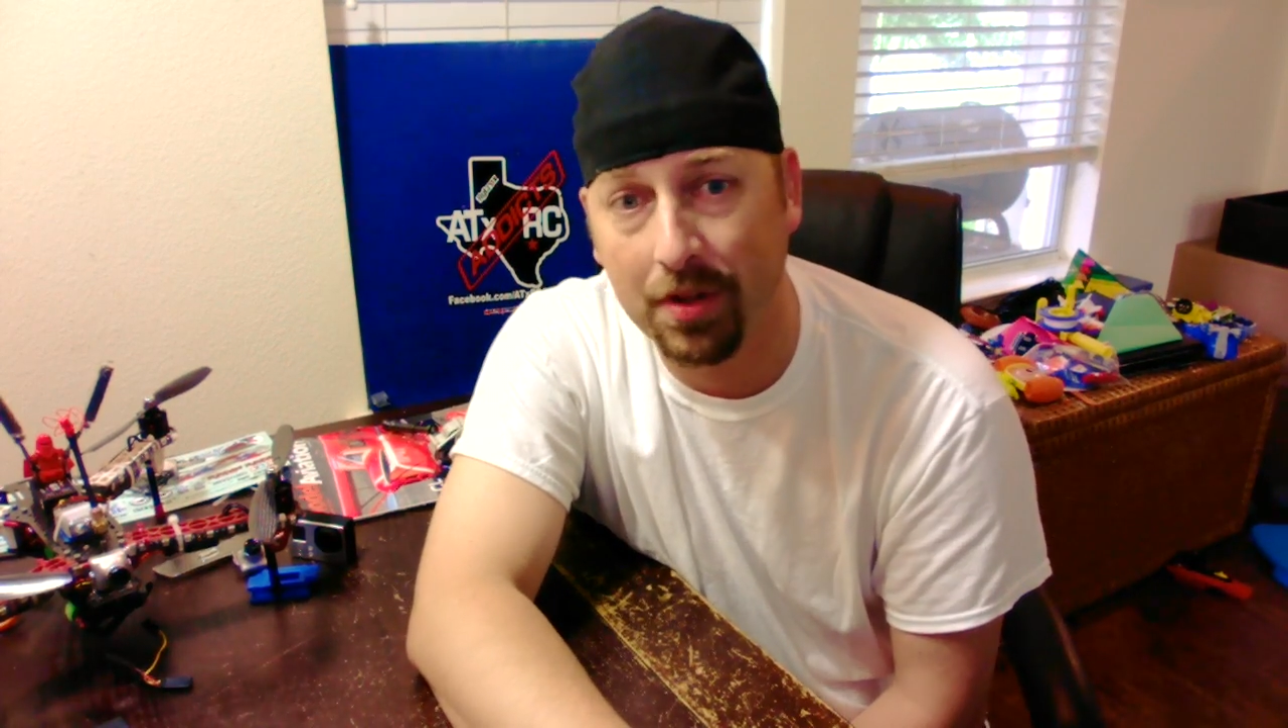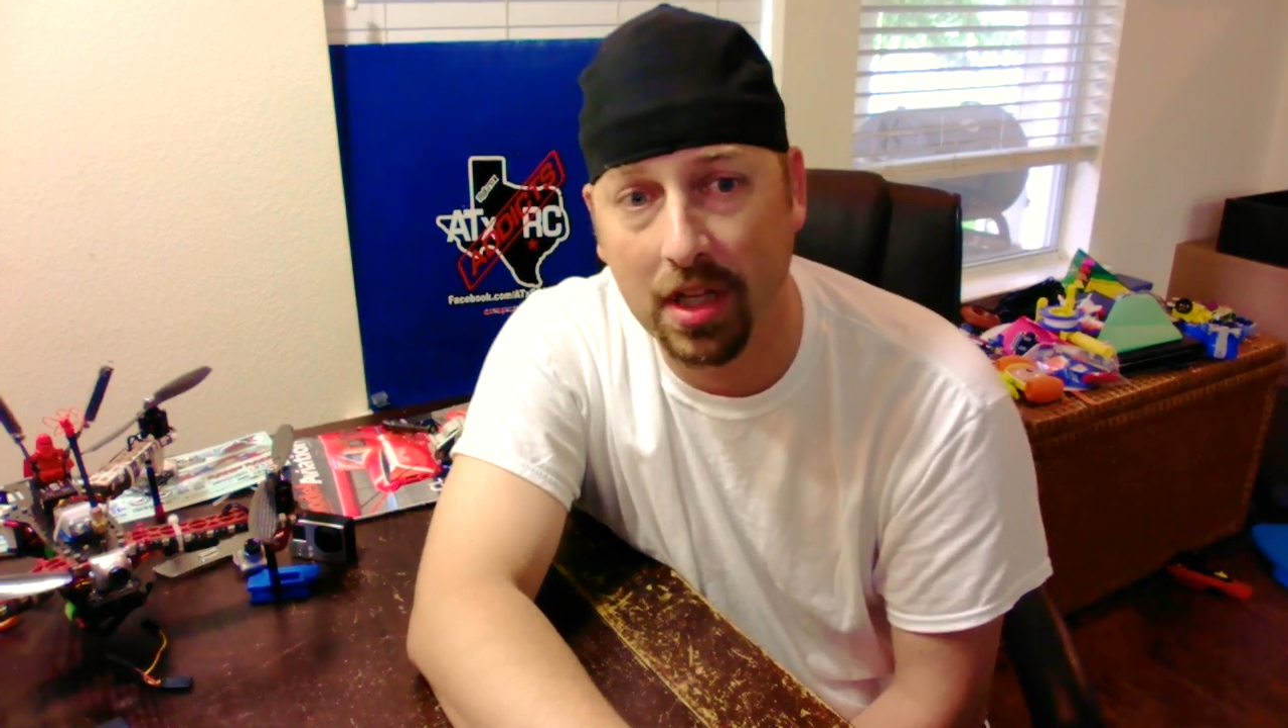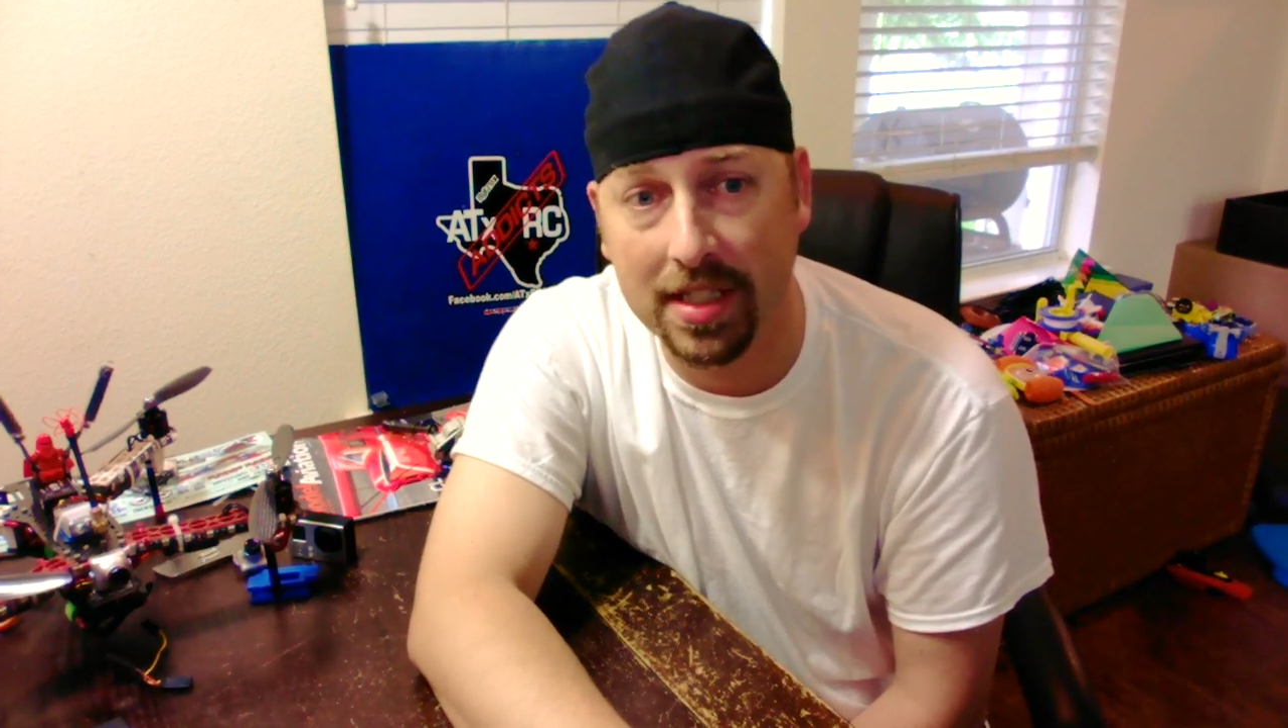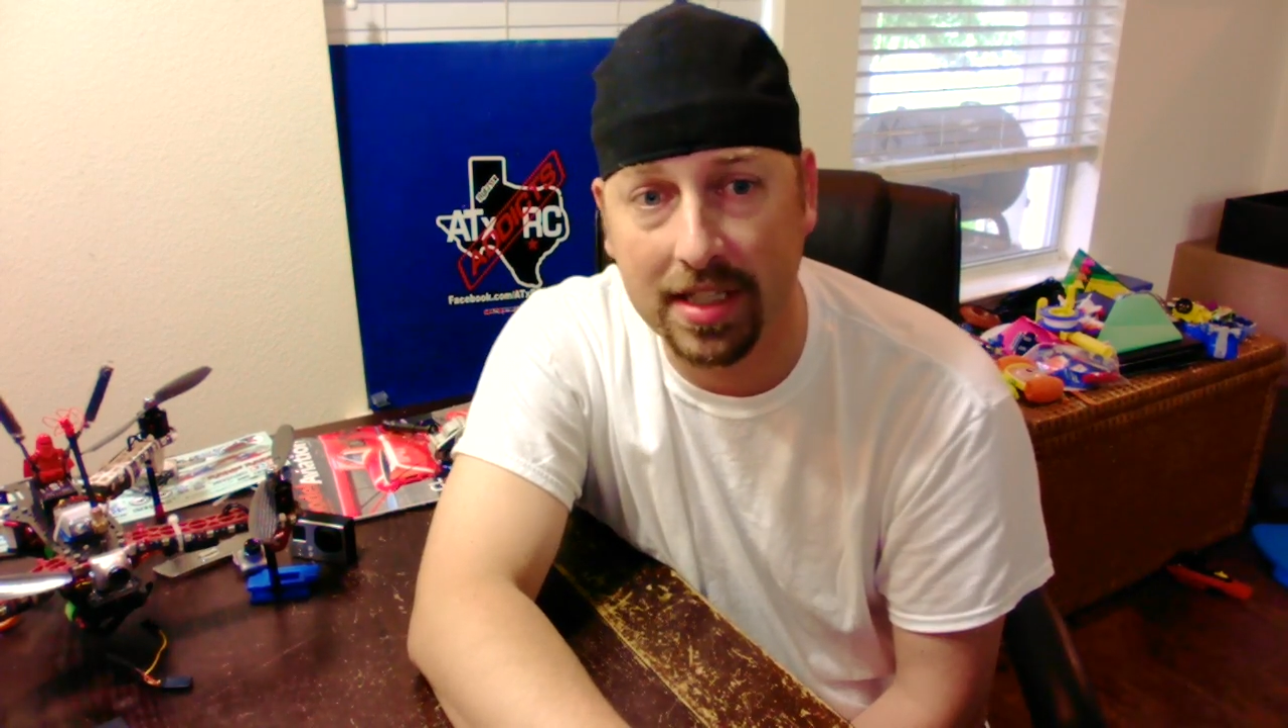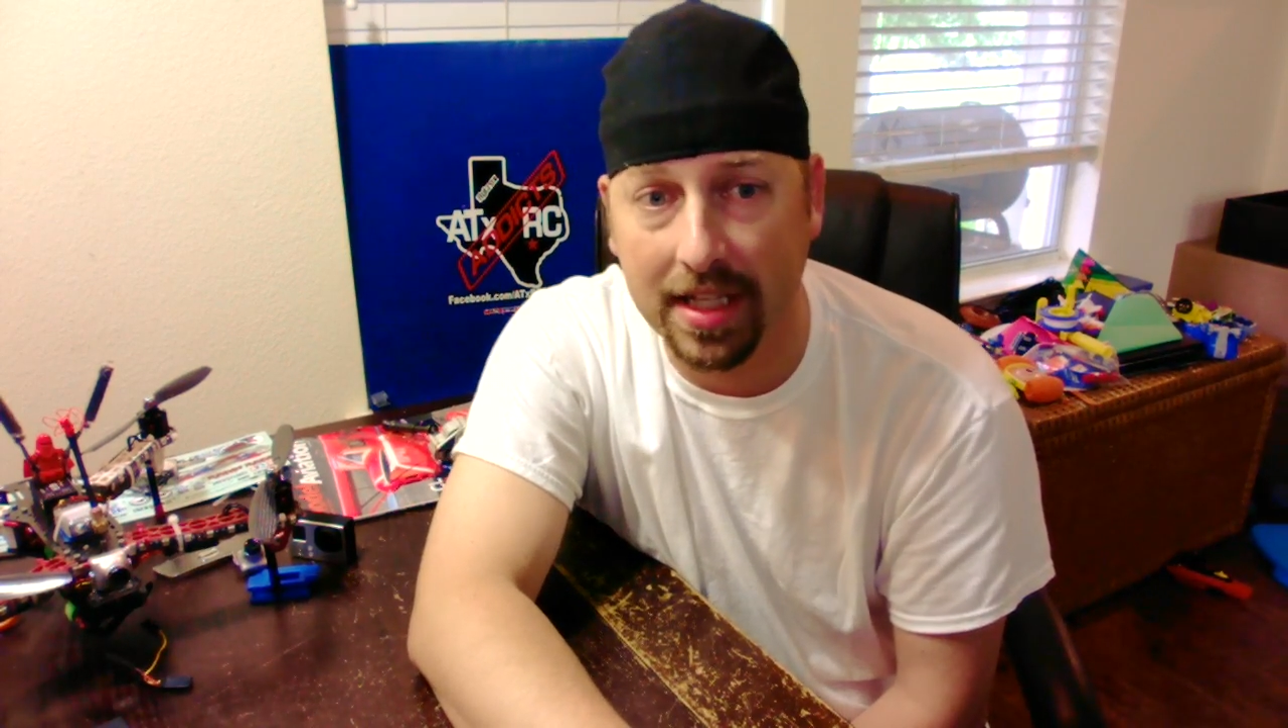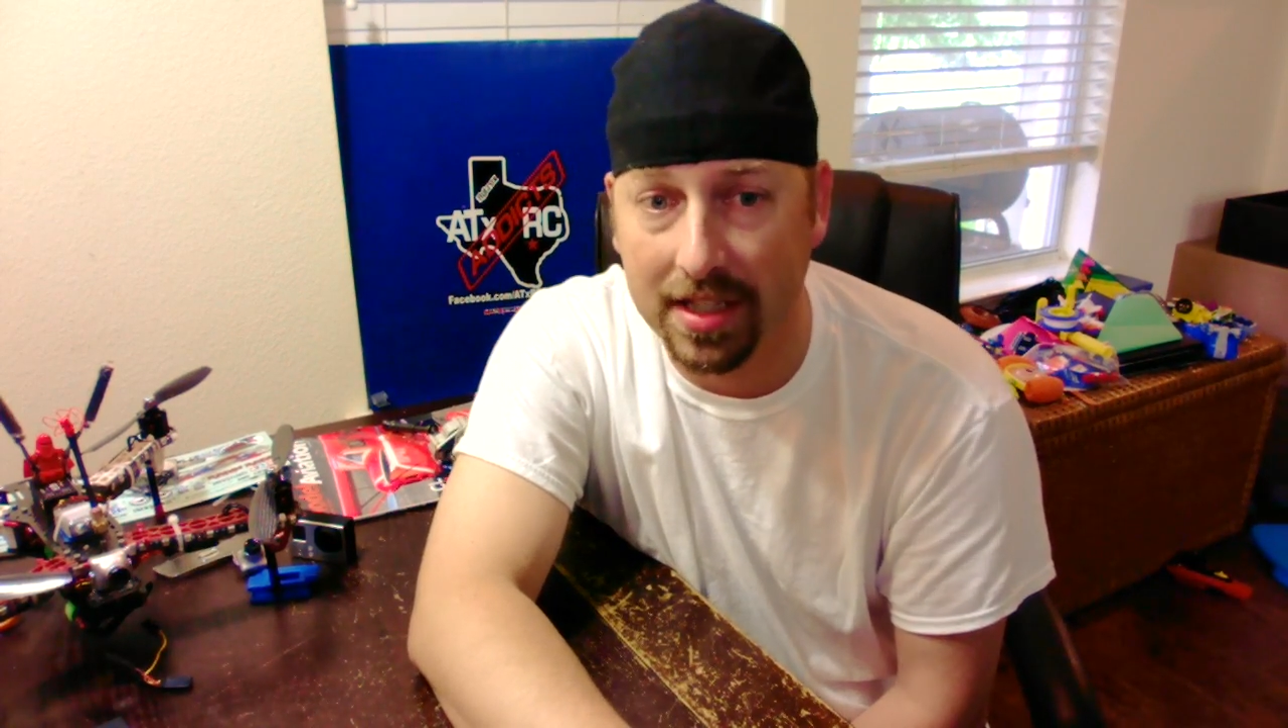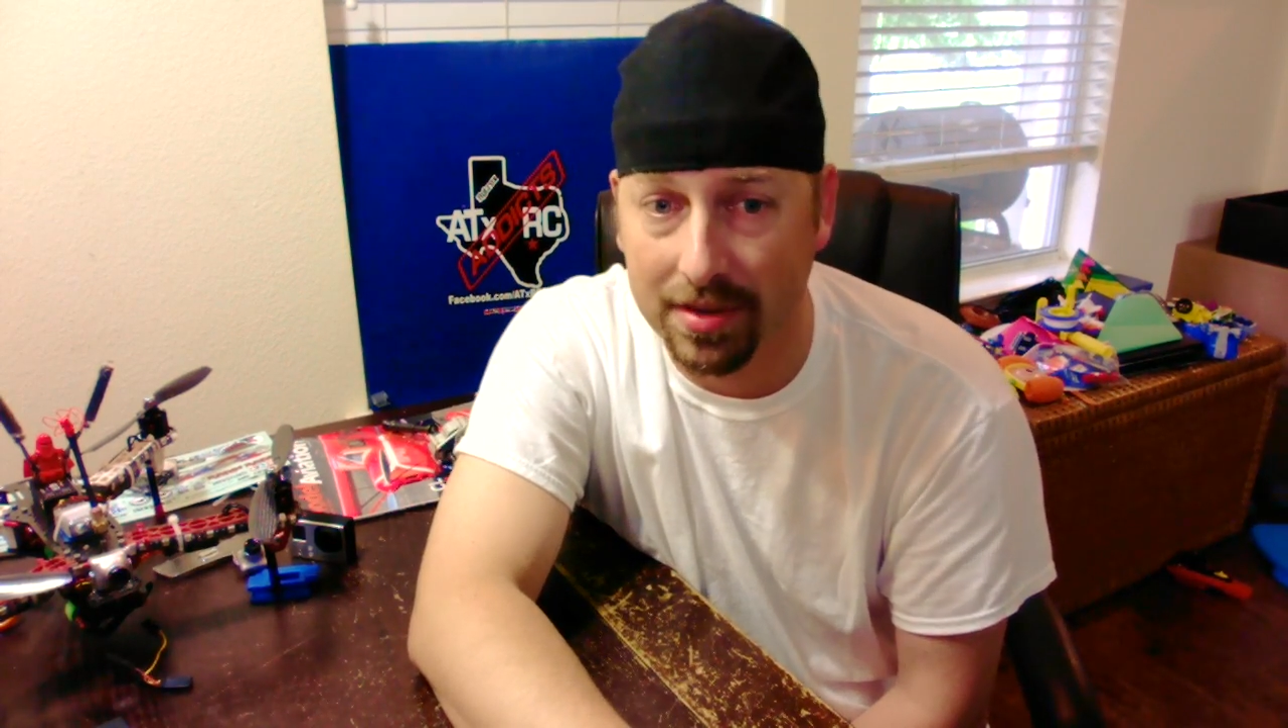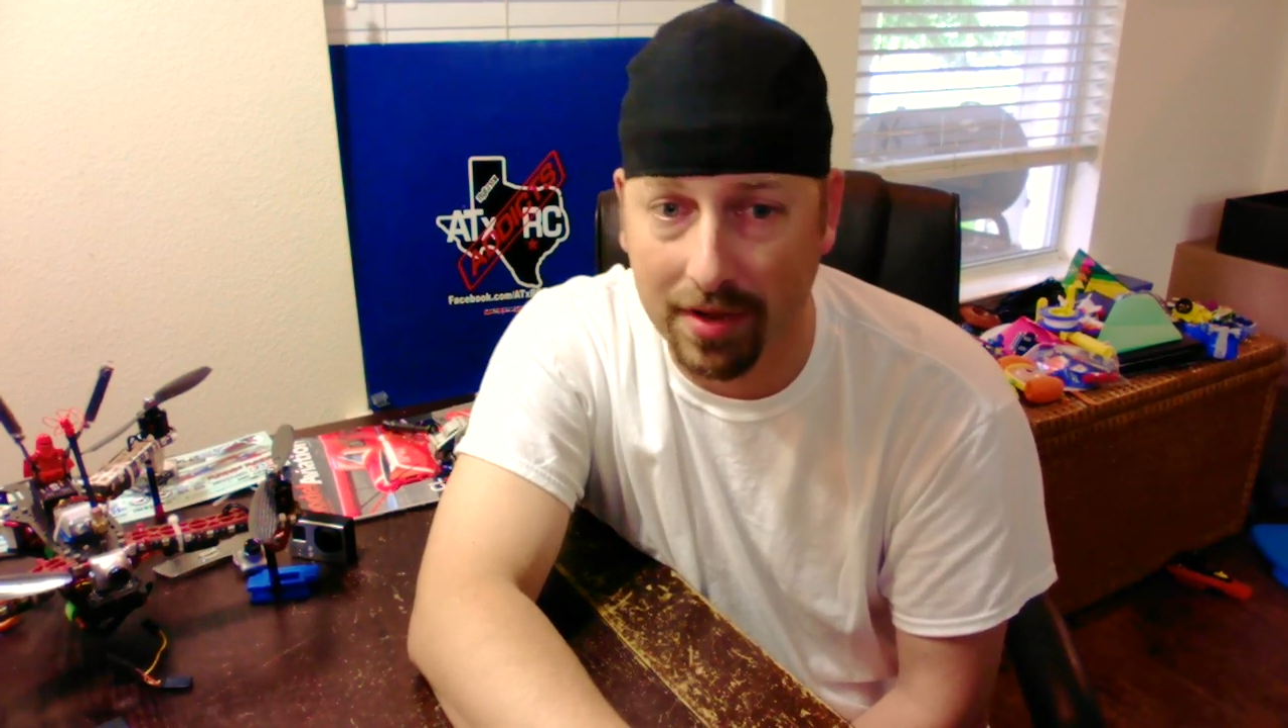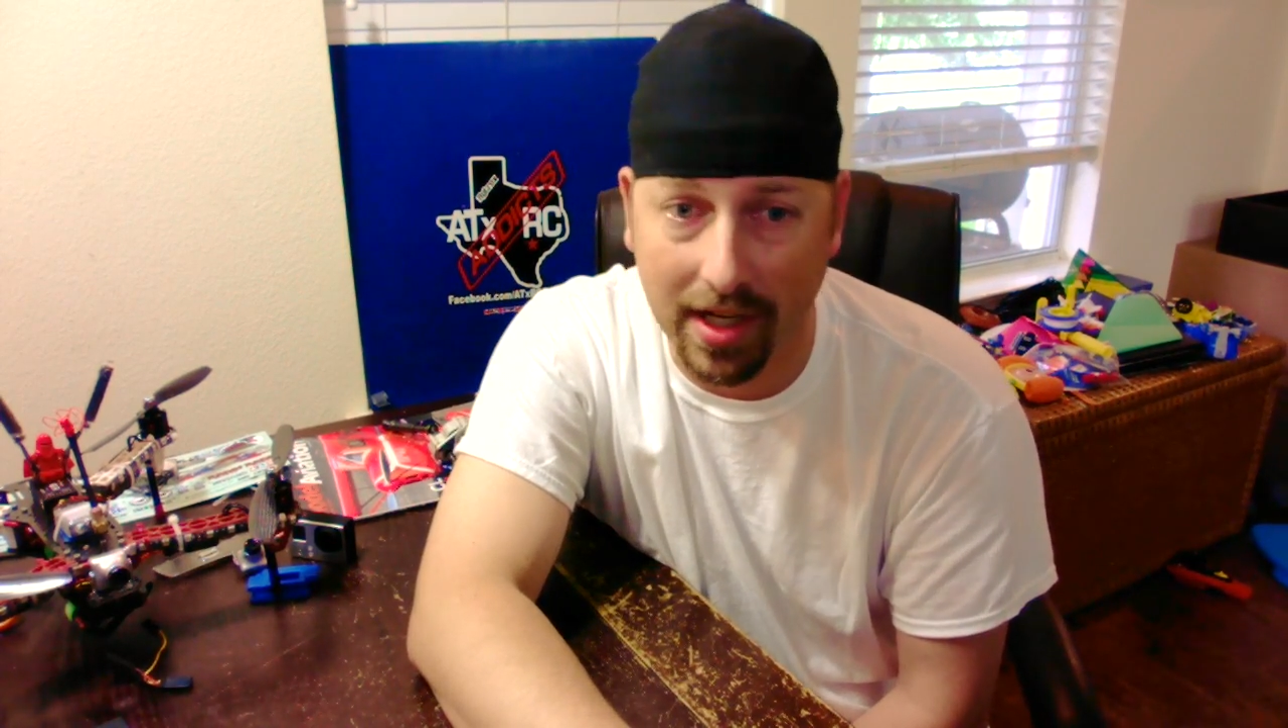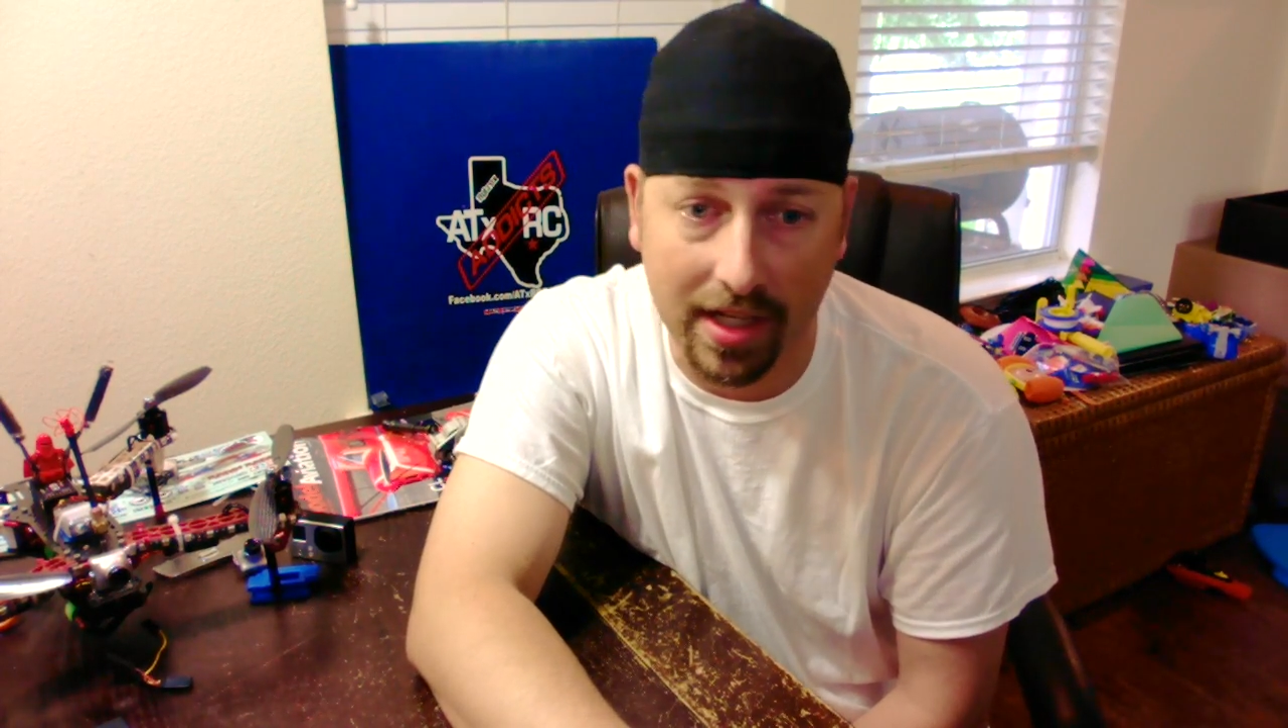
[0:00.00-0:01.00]
let's get this
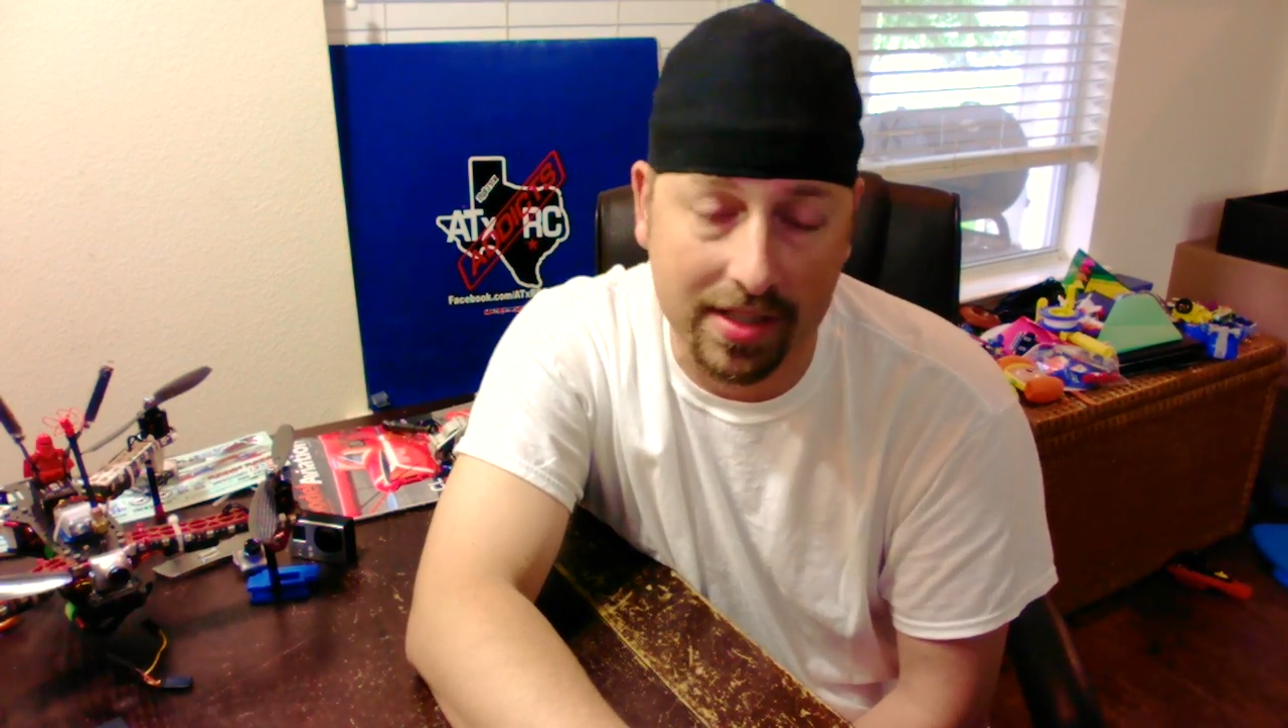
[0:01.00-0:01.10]
ready.